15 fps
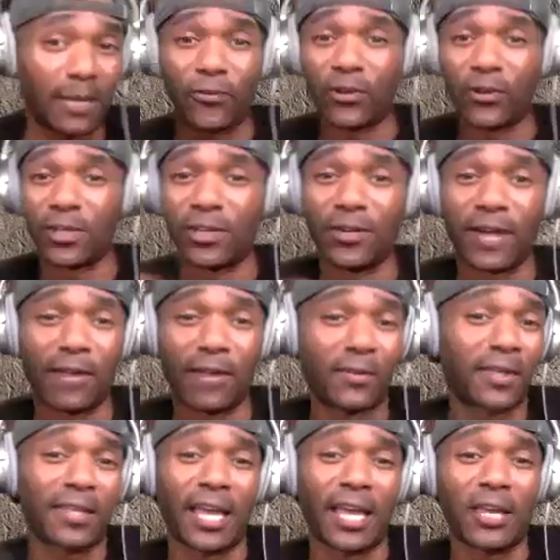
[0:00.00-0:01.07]
for you, and
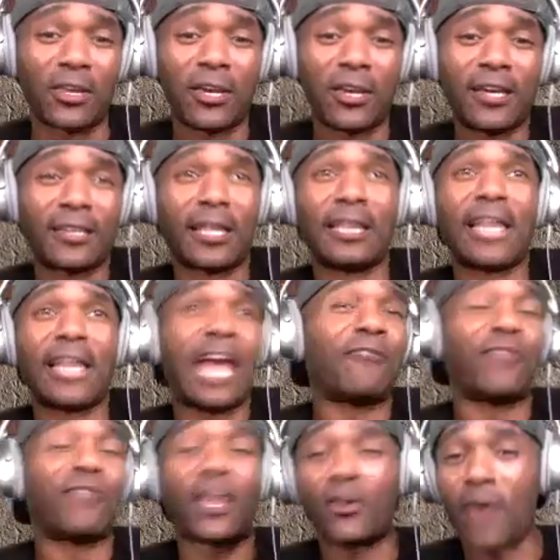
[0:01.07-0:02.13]
everything the
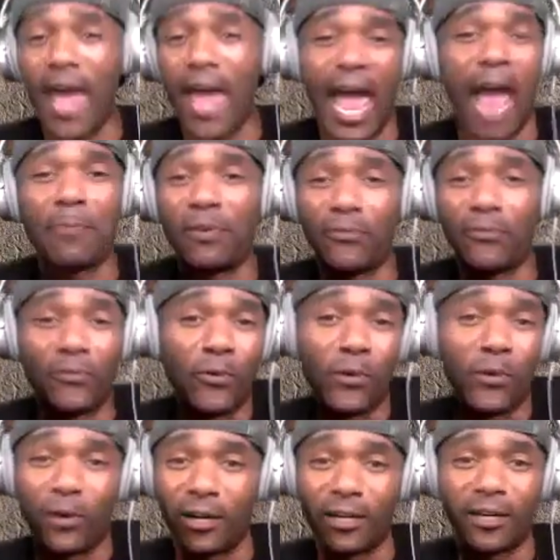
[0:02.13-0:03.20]
life that you had
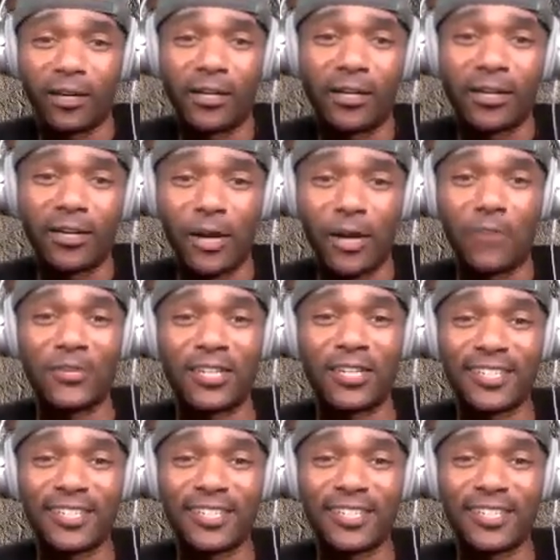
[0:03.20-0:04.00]
before COVID?